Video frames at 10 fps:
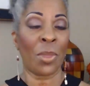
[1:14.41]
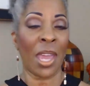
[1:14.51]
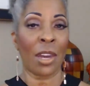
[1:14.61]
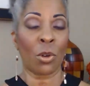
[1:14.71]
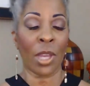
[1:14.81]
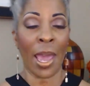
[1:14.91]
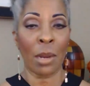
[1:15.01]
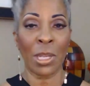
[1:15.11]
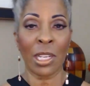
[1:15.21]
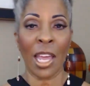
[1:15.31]
They had an
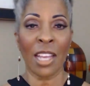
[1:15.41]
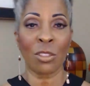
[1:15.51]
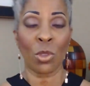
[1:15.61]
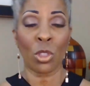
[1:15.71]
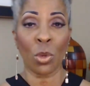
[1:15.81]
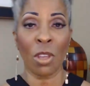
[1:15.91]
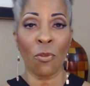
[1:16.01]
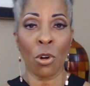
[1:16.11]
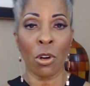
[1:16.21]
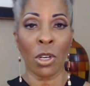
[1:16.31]
academy class with
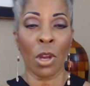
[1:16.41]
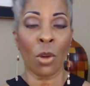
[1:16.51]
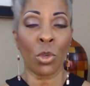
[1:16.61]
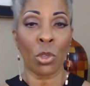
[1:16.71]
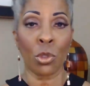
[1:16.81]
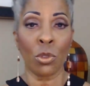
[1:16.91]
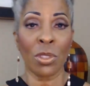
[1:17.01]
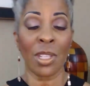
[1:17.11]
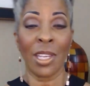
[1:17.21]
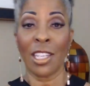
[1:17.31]
24
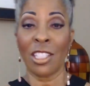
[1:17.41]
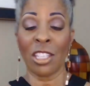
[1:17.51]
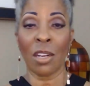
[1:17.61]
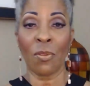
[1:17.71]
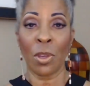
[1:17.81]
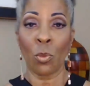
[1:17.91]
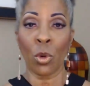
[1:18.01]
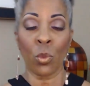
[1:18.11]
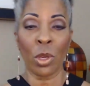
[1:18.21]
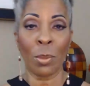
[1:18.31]
recruits. 10 of them
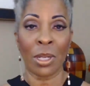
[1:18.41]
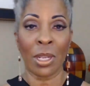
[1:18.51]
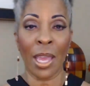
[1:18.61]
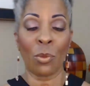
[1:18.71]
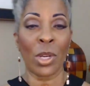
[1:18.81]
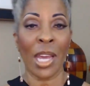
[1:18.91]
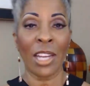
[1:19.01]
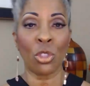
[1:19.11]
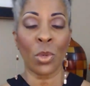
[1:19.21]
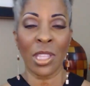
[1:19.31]
were women. And when
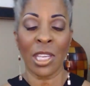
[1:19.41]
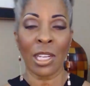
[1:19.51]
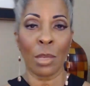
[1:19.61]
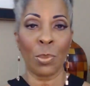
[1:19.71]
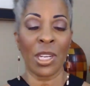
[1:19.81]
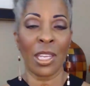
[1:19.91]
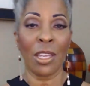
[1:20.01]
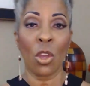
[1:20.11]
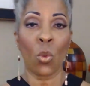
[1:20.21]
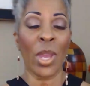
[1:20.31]
I joined the
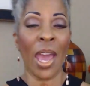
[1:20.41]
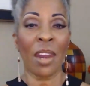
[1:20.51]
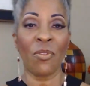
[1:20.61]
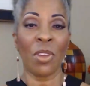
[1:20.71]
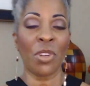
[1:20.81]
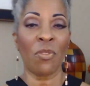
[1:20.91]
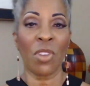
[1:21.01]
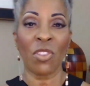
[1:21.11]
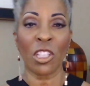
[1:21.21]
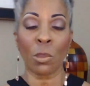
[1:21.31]
LAPD, we had a
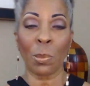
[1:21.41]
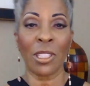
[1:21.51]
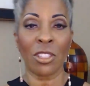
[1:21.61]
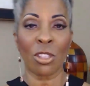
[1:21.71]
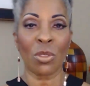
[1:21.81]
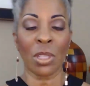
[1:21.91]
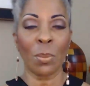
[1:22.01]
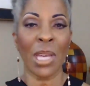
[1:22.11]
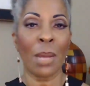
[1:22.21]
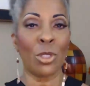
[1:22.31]
50-50 split. So
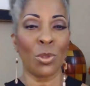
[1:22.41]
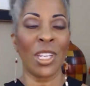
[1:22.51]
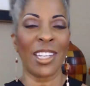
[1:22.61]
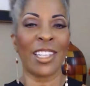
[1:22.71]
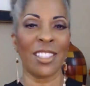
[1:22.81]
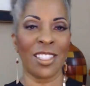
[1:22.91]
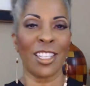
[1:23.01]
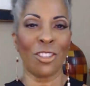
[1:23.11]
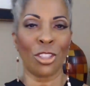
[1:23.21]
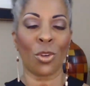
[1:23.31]
sometimes you need a
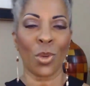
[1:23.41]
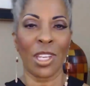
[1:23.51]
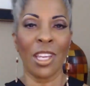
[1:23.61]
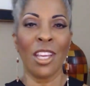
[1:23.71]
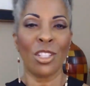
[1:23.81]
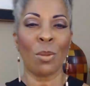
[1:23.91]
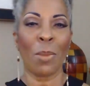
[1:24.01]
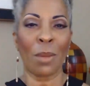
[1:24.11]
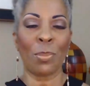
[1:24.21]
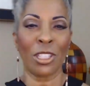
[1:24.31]
consent decree to
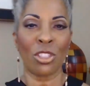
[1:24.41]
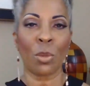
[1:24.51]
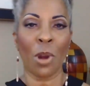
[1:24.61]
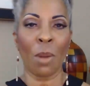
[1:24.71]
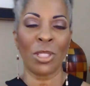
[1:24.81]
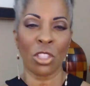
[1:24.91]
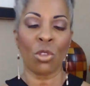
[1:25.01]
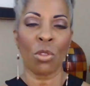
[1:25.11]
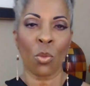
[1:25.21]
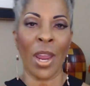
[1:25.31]
make police departments
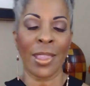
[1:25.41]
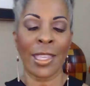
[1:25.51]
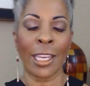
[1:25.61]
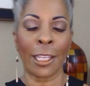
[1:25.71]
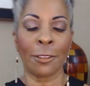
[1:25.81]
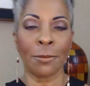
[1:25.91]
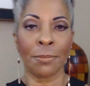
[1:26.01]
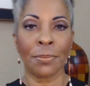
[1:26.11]
do the right thing.